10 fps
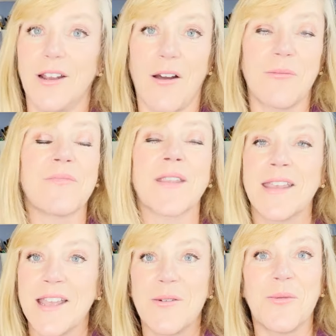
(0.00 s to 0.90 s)
know,
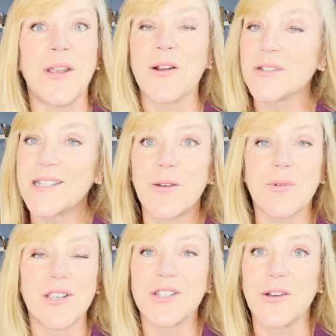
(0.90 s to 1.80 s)
we don't say
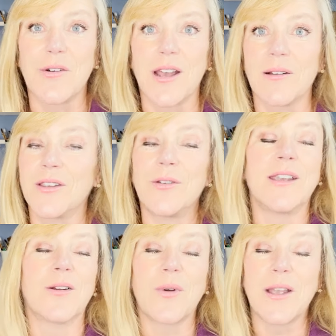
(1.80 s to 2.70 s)
really soda. You can
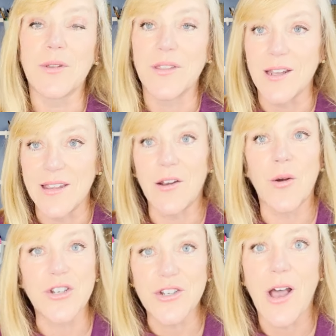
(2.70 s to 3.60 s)
get away with it. They know
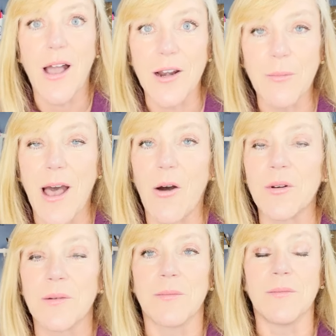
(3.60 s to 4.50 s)
what you're talking
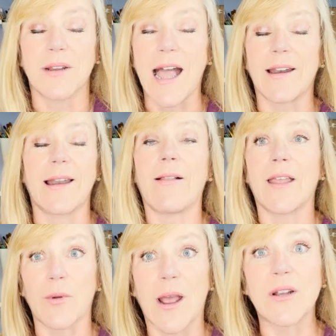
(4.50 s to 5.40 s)
about. Kind of not
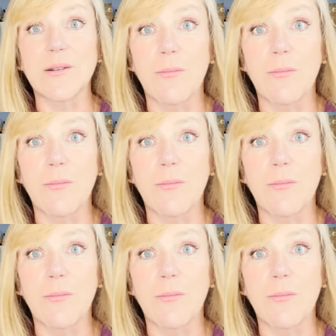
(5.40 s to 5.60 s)
like when I went to